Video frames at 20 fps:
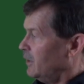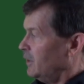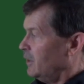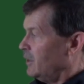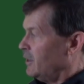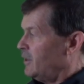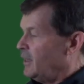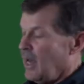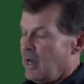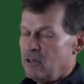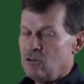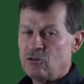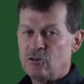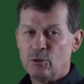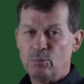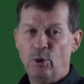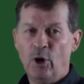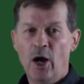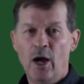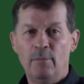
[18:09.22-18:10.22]
That is the
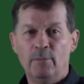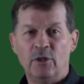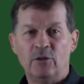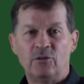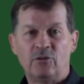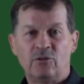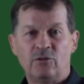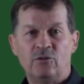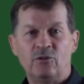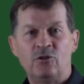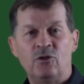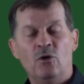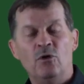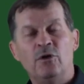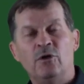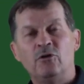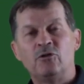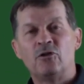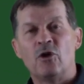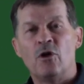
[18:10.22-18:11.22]
promise. So
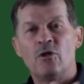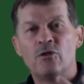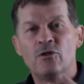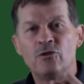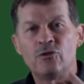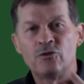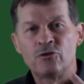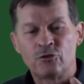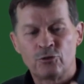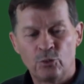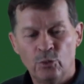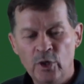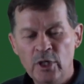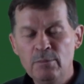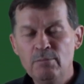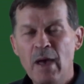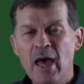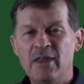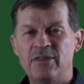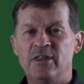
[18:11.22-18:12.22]
there's three
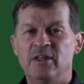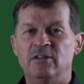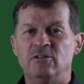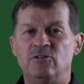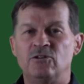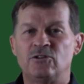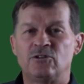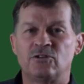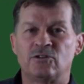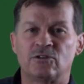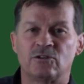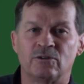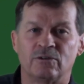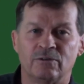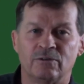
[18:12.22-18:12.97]
methods